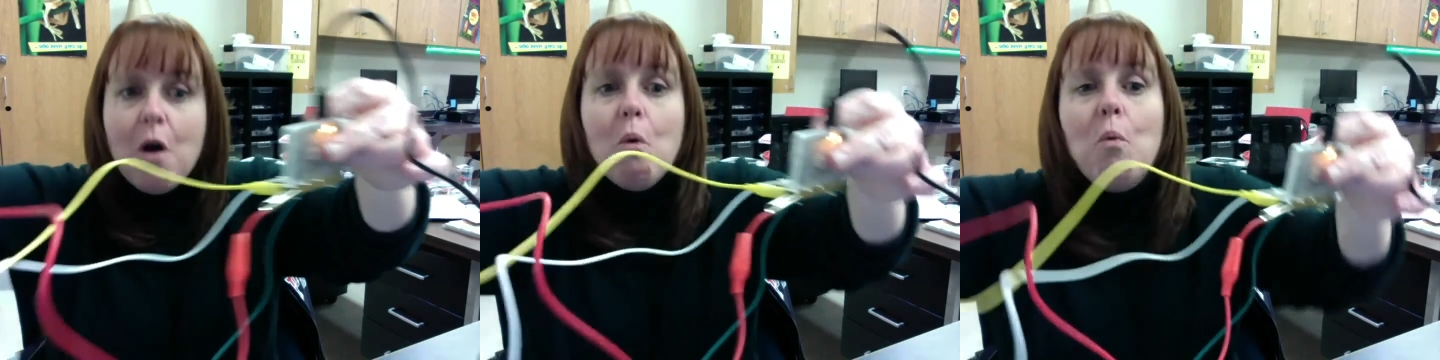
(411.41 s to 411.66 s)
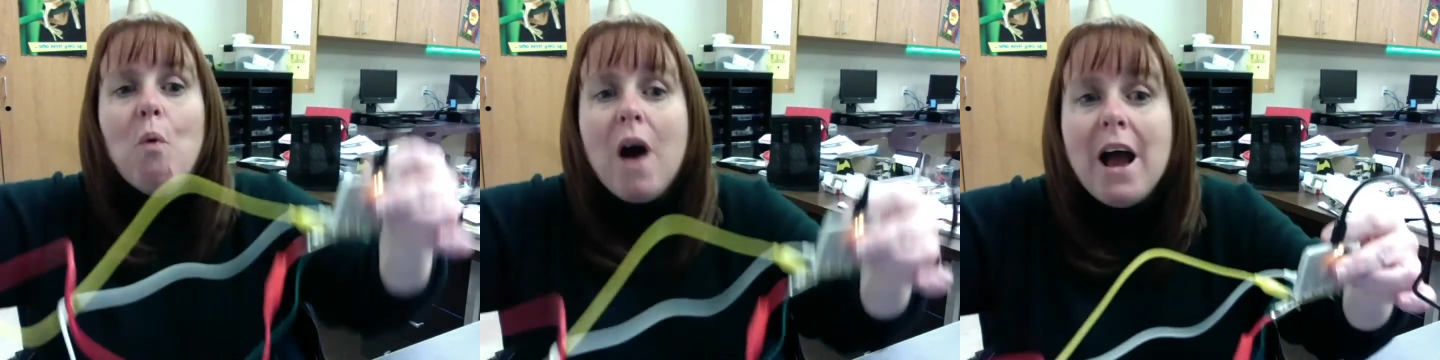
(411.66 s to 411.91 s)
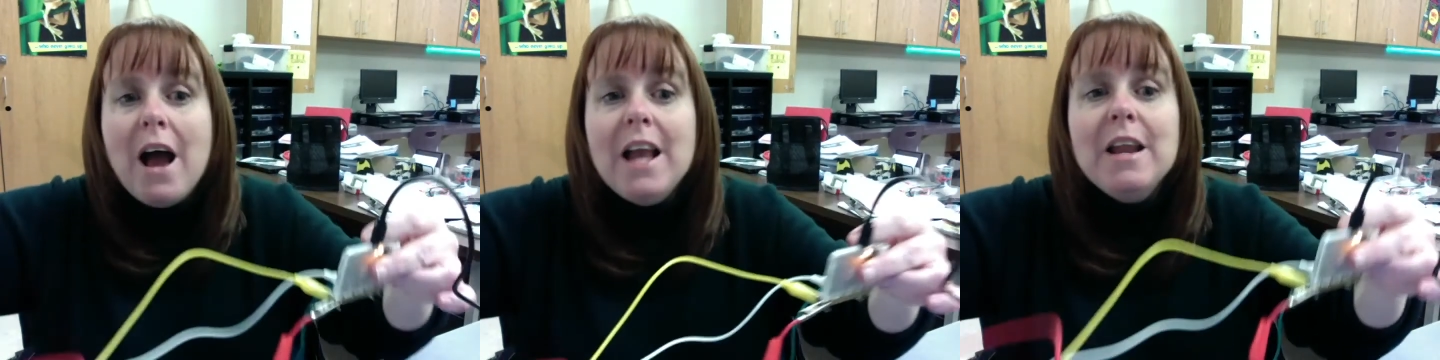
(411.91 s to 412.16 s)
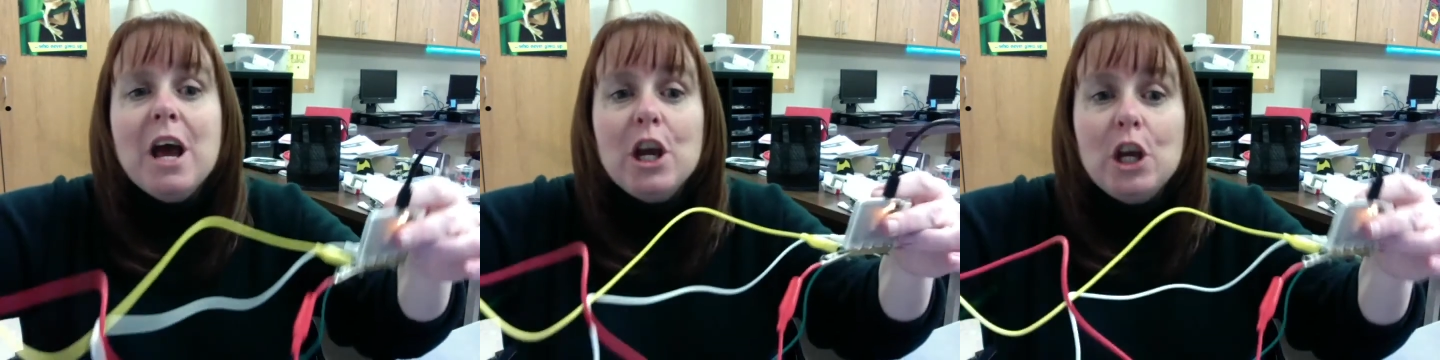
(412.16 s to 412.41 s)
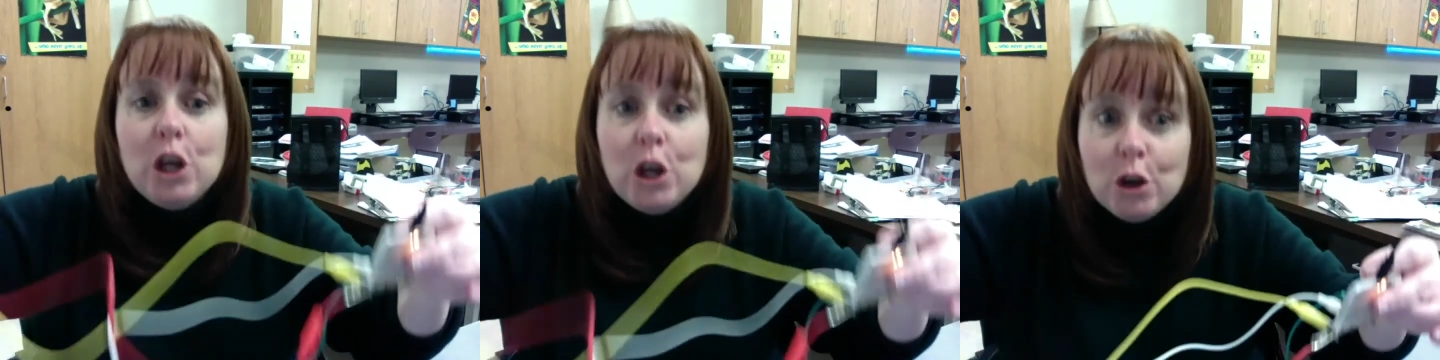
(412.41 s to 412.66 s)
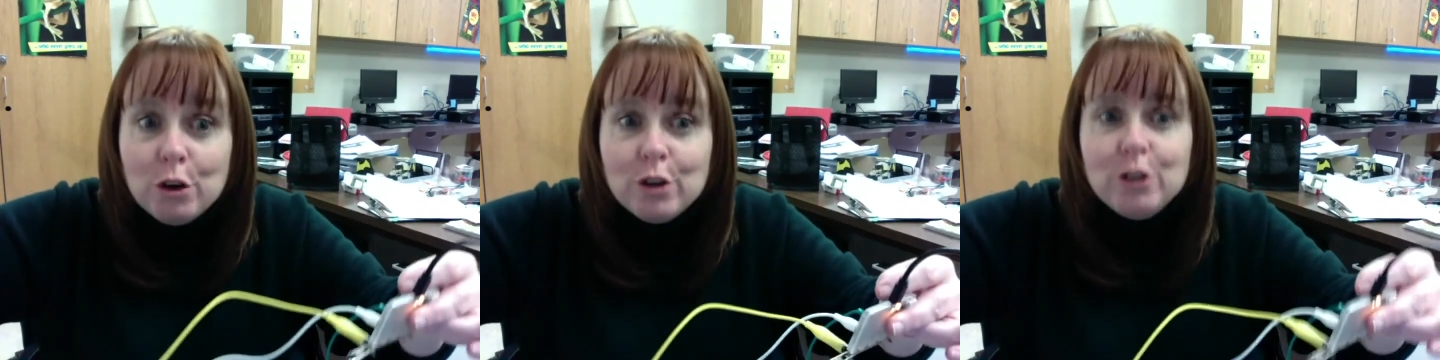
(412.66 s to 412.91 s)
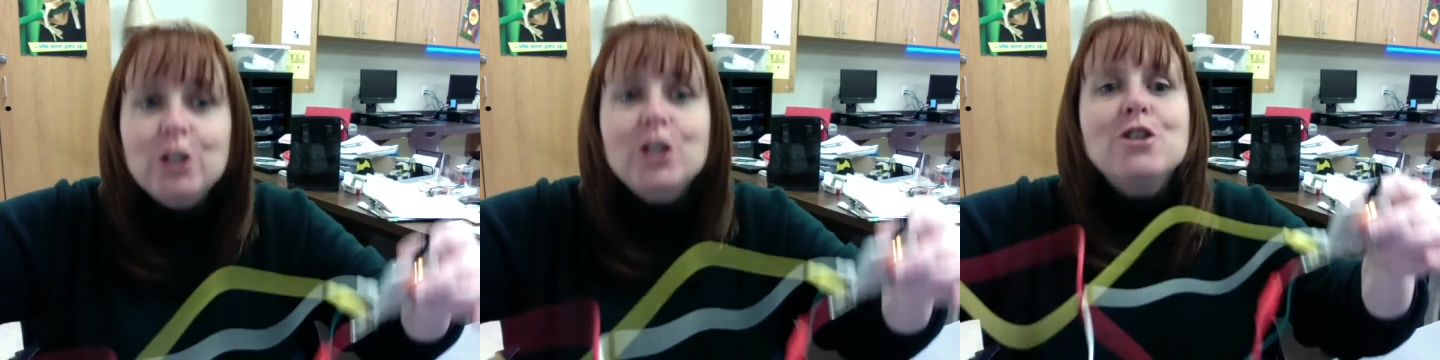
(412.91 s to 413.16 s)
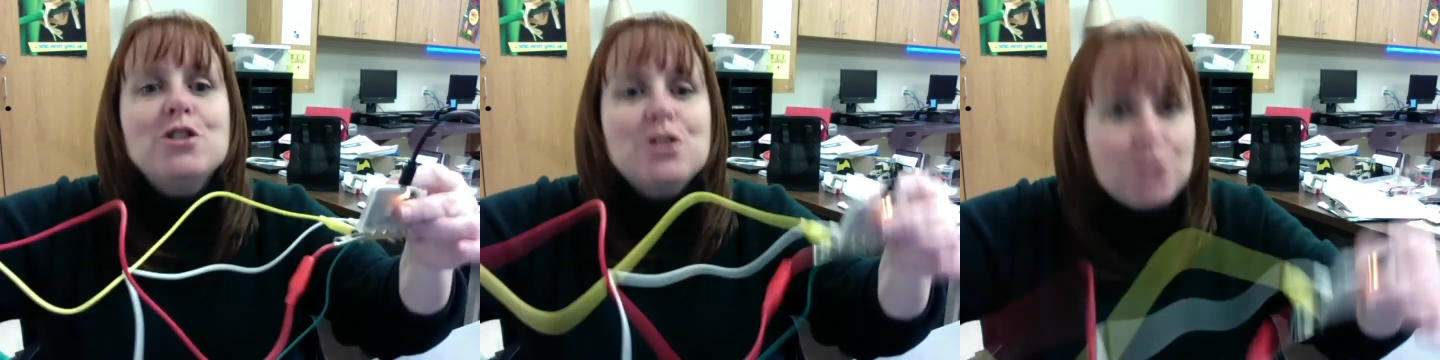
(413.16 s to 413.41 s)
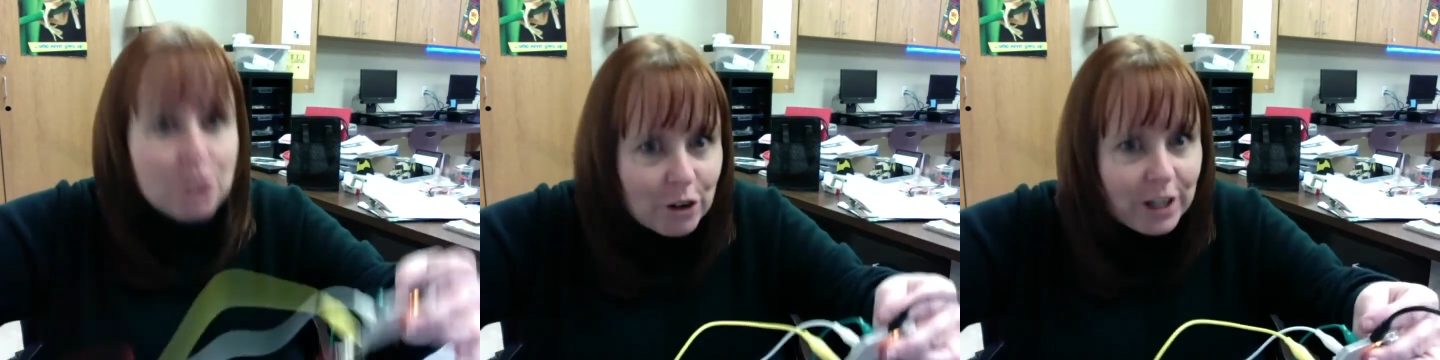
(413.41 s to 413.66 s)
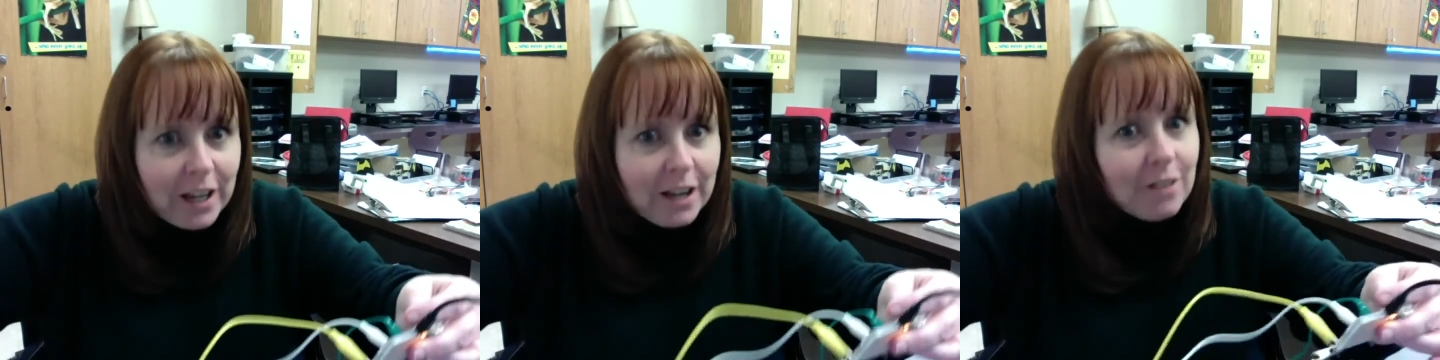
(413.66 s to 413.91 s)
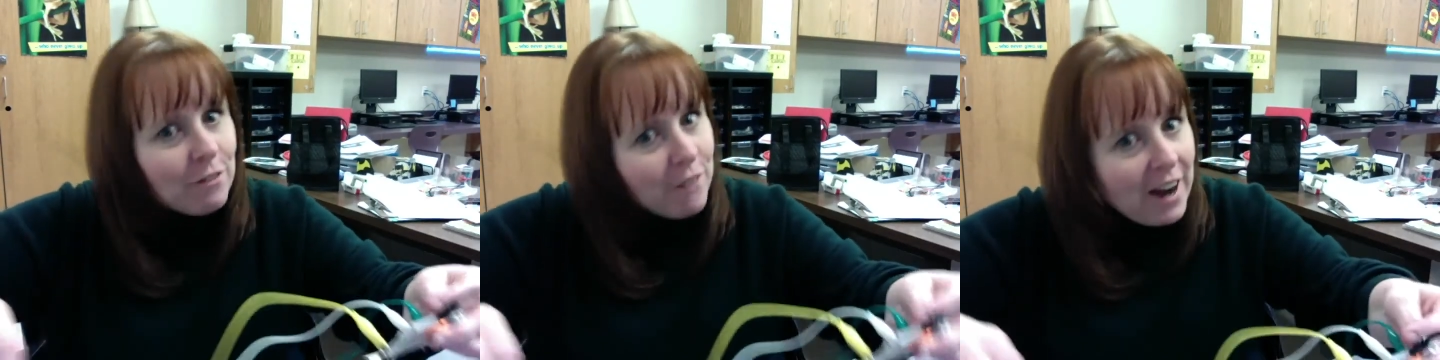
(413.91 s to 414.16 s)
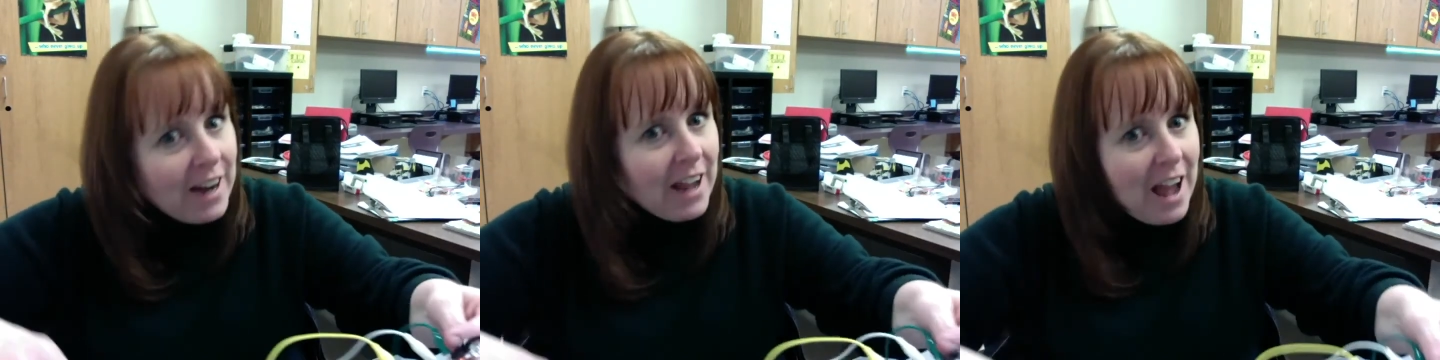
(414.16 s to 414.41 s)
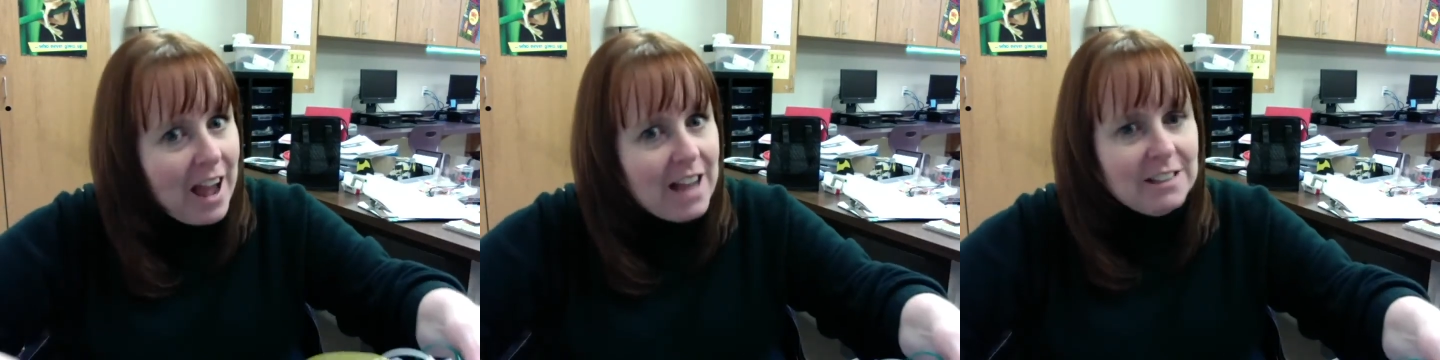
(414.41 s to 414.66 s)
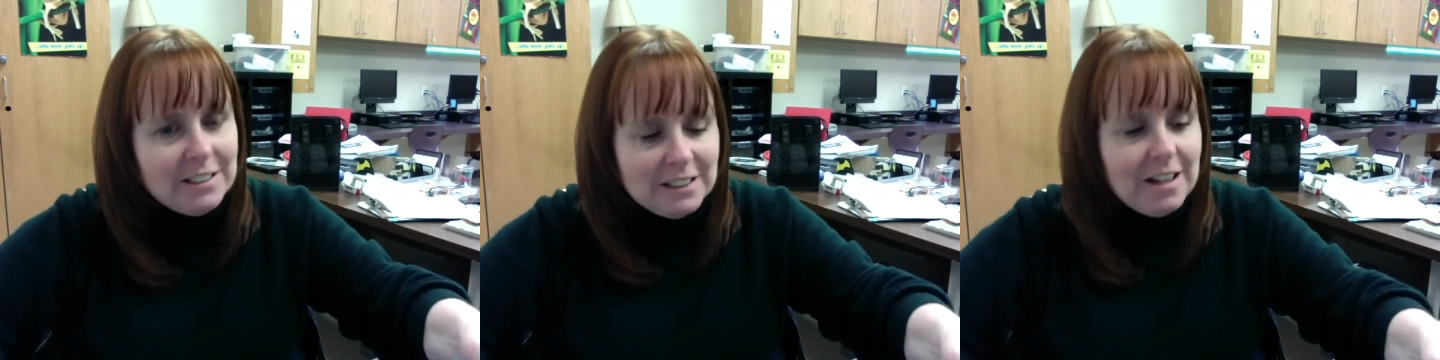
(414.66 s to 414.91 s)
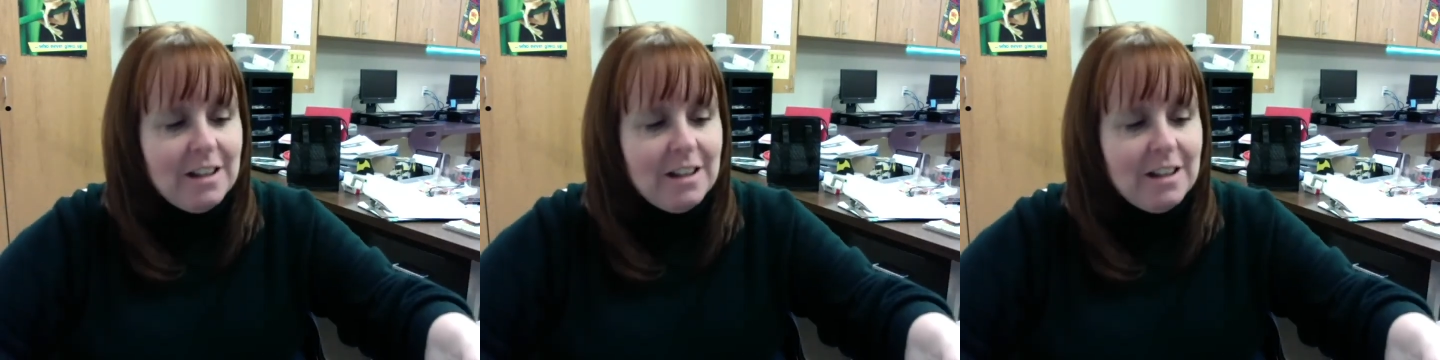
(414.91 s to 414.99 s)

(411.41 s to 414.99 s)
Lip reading: One huge circuit, right, guys?